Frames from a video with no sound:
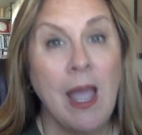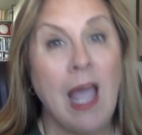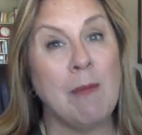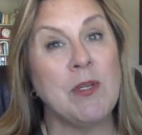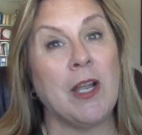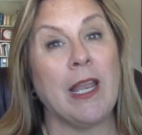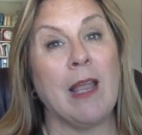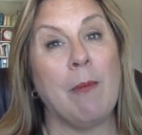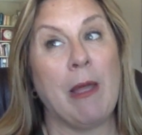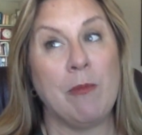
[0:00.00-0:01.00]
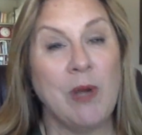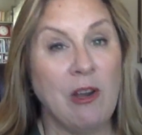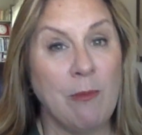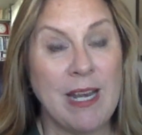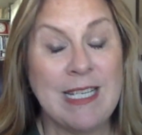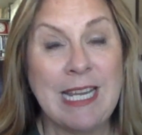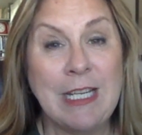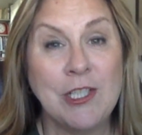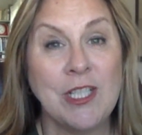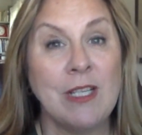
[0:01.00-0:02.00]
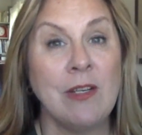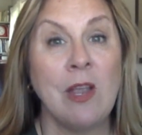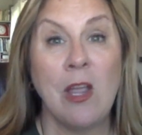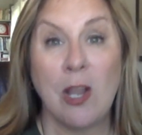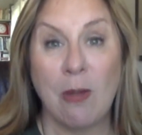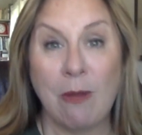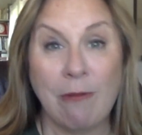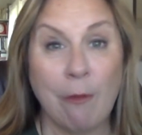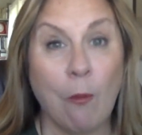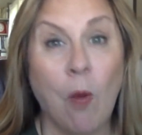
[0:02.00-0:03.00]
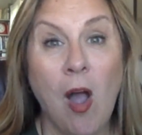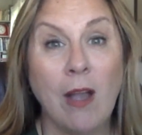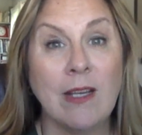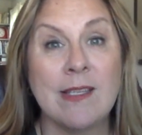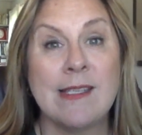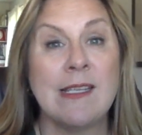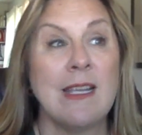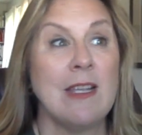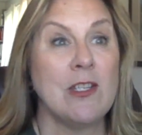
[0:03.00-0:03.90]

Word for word: I'm talking about prayer and meditation, going for walks,